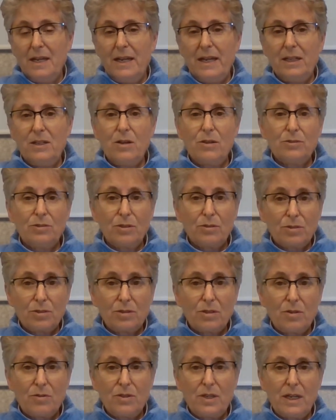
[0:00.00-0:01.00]
and also
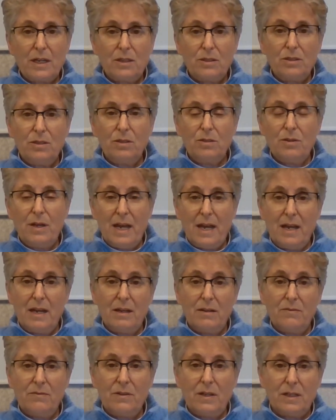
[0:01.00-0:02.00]
so that you
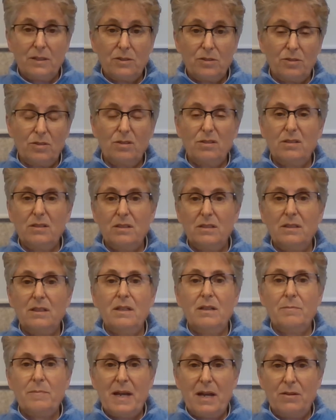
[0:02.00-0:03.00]
have a certain
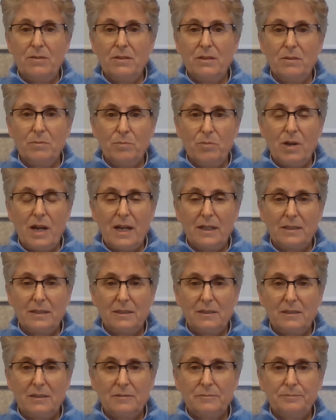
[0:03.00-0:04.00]
amount of
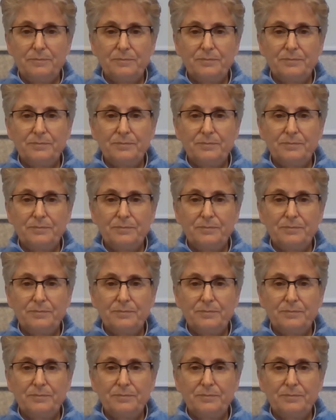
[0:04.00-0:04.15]
practice.